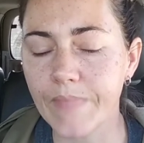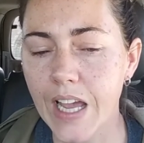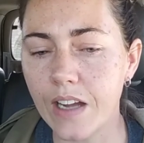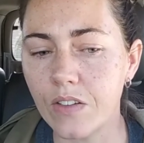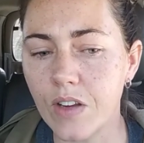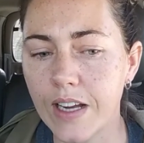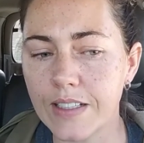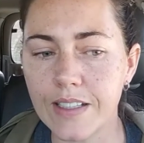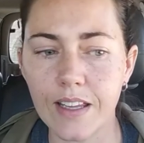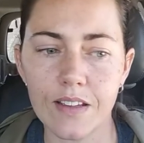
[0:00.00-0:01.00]
I don't know how to
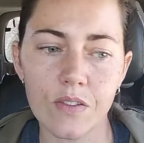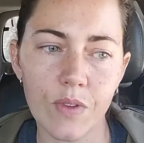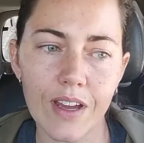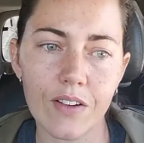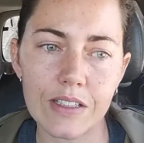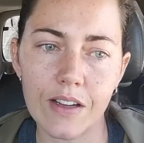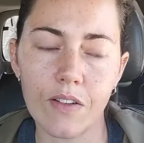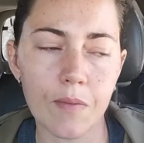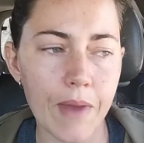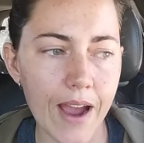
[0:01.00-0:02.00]
say this without it
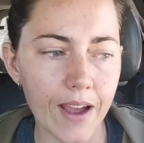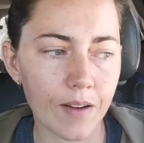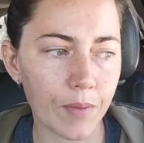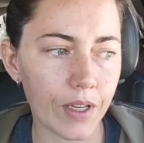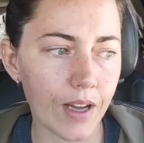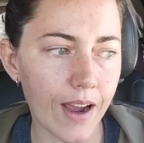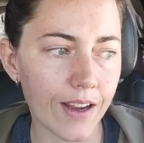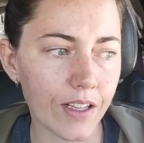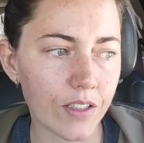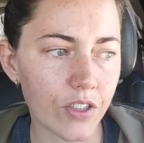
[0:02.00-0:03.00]
sounding bad, but
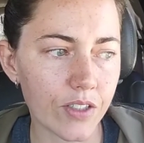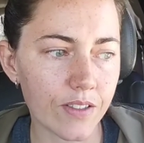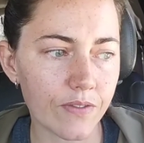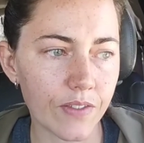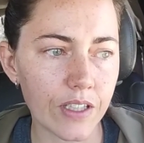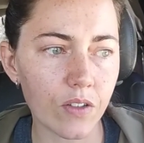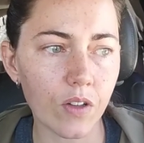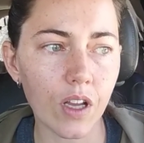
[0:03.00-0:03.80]
I just feel